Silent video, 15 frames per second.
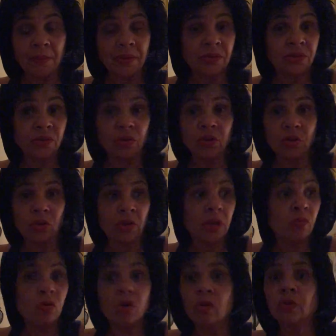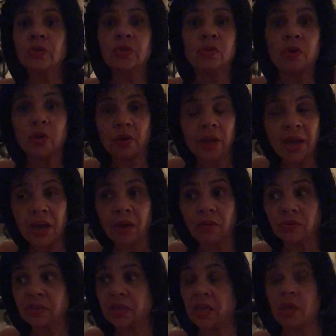So, you know, he would go to her
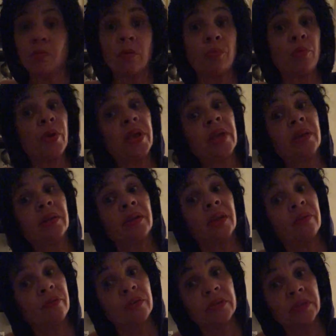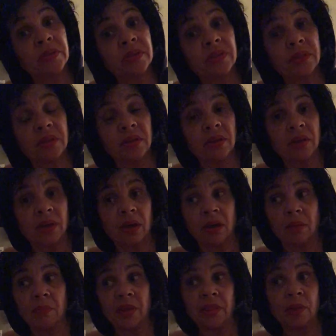house and he would bring lovers,
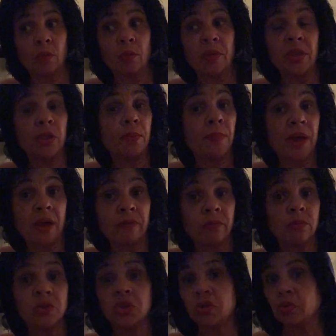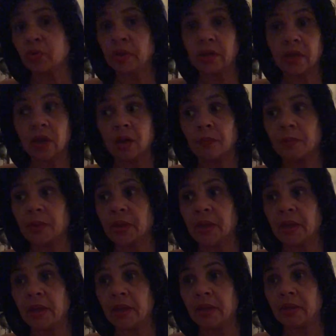and they would be in the bathroom shooting up
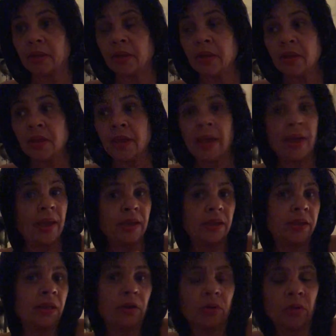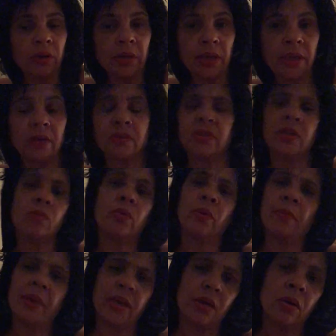and hanging out all night because he wouldn't
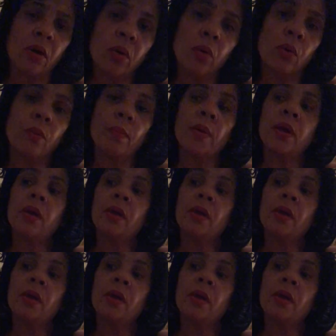make it home.